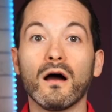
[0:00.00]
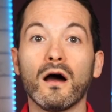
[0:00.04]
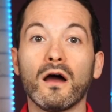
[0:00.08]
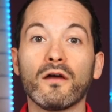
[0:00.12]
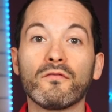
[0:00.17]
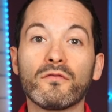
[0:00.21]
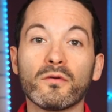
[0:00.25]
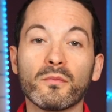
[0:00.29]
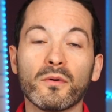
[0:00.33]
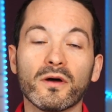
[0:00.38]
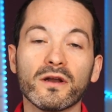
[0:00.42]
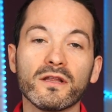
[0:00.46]
Hi
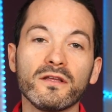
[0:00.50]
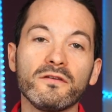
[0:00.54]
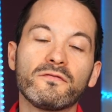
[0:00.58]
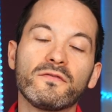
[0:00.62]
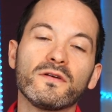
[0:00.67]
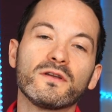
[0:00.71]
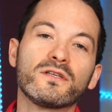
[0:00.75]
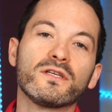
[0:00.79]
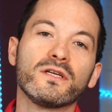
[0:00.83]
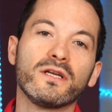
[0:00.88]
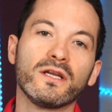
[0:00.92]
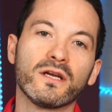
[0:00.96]
everybody,
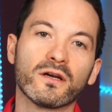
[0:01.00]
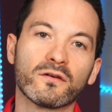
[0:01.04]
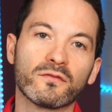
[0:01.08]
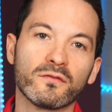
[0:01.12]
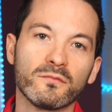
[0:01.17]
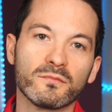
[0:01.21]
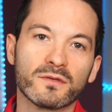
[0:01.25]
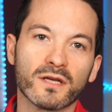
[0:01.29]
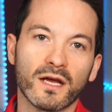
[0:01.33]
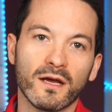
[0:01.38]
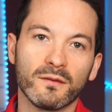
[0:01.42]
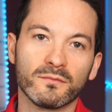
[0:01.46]
Fintan here
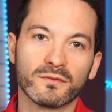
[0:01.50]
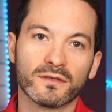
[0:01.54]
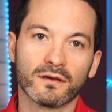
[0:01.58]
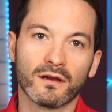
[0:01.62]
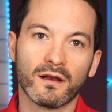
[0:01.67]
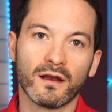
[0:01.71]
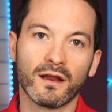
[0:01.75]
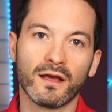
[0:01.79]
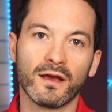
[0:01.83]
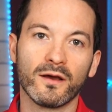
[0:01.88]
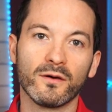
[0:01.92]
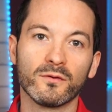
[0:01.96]
from Damson
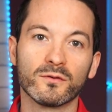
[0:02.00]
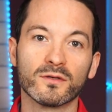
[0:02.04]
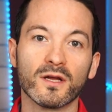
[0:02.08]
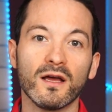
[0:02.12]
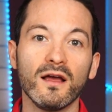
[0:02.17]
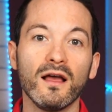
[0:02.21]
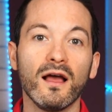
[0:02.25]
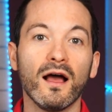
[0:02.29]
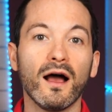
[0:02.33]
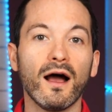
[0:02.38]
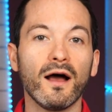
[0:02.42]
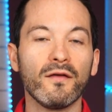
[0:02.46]
Cloud,
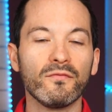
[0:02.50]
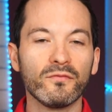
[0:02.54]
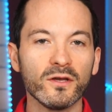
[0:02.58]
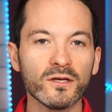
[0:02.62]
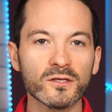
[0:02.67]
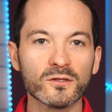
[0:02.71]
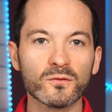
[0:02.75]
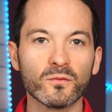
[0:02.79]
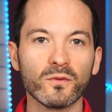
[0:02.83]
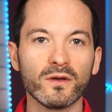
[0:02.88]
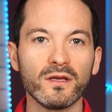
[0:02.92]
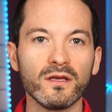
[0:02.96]
and
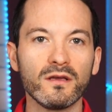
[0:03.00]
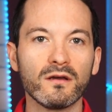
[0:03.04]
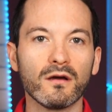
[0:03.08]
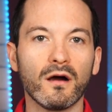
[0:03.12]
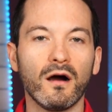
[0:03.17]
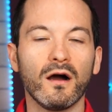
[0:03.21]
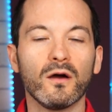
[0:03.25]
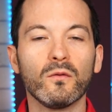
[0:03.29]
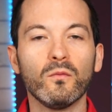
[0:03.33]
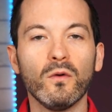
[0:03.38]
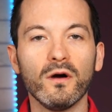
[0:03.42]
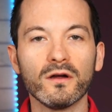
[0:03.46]
this week
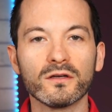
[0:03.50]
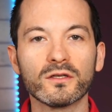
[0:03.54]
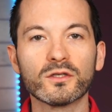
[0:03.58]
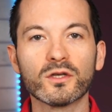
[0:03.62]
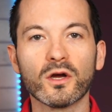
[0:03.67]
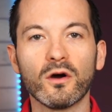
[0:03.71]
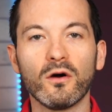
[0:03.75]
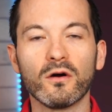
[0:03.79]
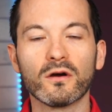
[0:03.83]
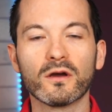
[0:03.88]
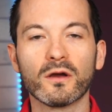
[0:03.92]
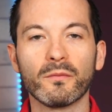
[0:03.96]
I want to
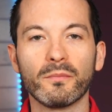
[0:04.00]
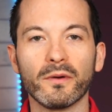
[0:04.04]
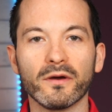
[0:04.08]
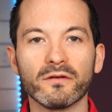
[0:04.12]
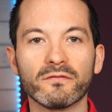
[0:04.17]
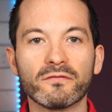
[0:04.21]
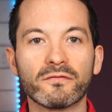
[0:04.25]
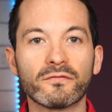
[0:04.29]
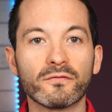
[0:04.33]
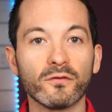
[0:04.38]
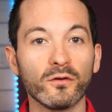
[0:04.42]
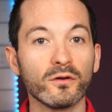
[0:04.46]
talk about
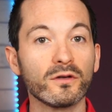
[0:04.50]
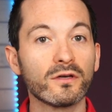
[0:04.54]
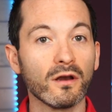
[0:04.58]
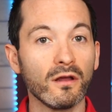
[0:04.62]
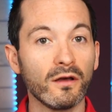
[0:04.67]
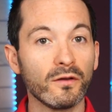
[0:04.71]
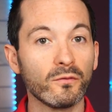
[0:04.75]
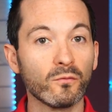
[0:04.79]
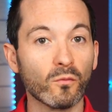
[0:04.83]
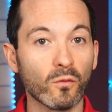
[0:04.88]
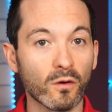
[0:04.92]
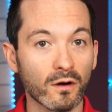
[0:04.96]

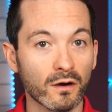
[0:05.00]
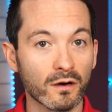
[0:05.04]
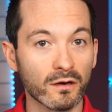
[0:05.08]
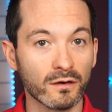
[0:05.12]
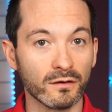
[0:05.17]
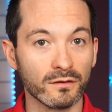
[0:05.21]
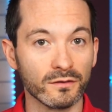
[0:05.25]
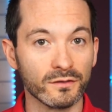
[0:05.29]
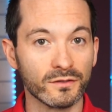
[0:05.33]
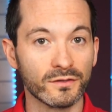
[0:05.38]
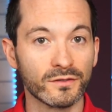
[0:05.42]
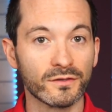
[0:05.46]
frontline
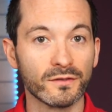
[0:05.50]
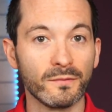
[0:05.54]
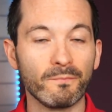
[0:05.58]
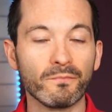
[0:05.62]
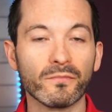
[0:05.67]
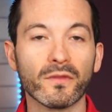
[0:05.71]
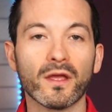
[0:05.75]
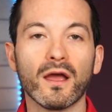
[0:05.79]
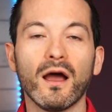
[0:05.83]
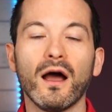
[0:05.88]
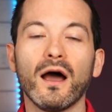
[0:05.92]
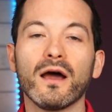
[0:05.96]
workers
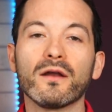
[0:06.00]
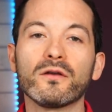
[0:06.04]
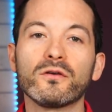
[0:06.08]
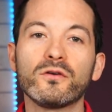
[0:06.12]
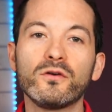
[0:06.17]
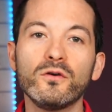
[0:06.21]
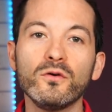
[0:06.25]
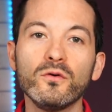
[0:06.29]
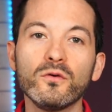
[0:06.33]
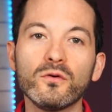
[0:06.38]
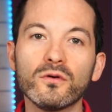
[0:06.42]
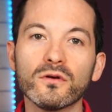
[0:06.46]
and
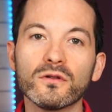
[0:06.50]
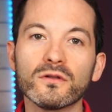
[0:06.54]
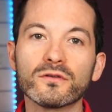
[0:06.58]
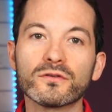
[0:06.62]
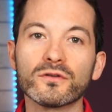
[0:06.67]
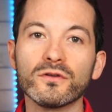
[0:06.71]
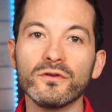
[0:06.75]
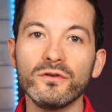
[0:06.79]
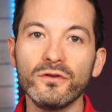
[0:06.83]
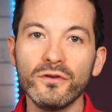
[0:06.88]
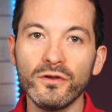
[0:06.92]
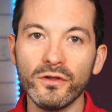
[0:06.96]

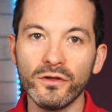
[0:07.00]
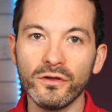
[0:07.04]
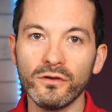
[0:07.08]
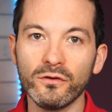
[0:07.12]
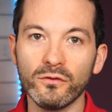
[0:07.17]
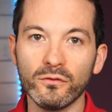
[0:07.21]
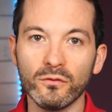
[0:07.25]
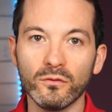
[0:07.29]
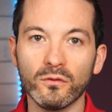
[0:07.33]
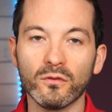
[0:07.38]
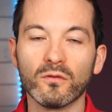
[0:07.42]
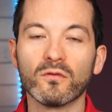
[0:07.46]
Google's
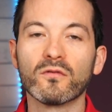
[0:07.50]
new